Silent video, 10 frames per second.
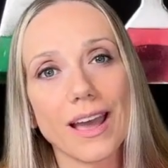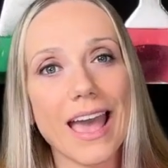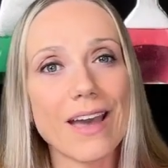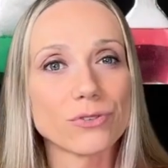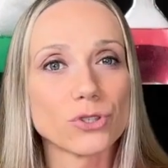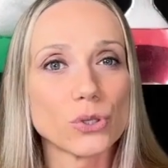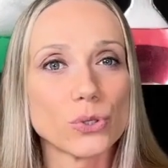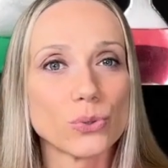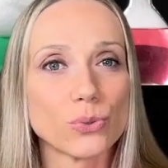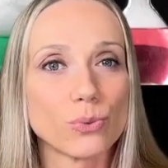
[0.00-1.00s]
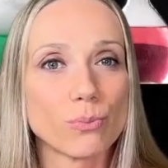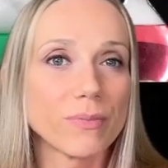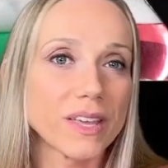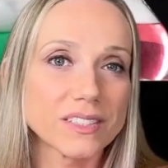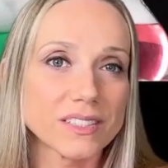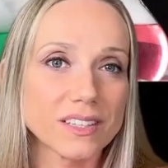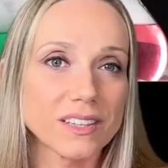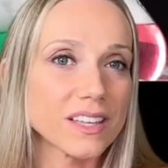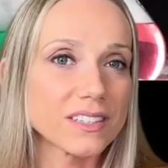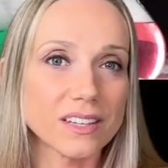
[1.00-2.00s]
have to mix it
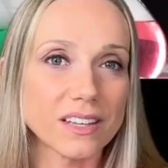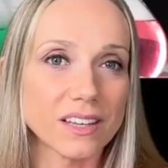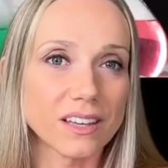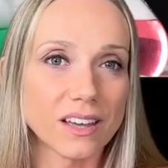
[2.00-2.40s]
easily.